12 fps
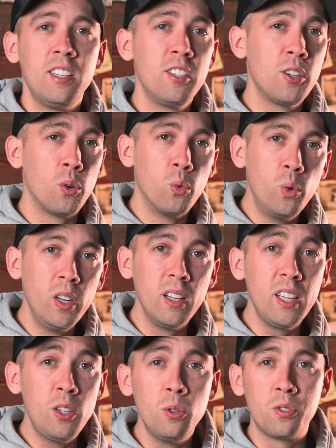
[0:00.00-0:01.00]
This is a
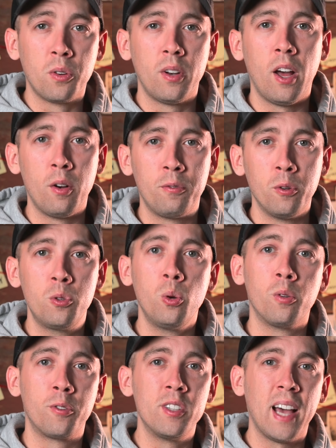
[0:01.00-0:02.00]
really useful and helpful
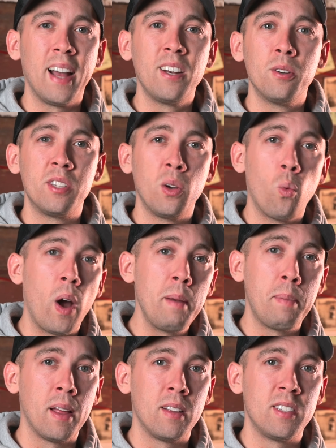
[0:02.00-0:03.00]
tool for diagnosing
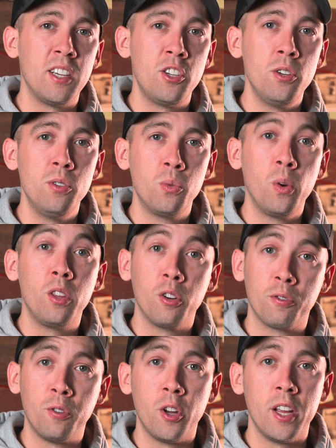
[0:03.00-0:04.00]
white balance issues with
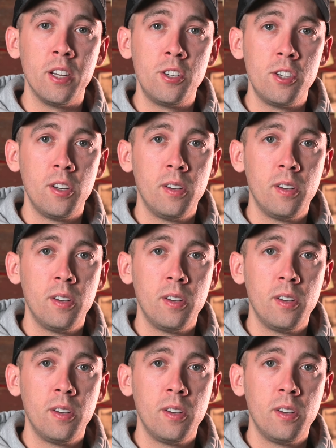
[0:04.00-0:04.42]
your footage.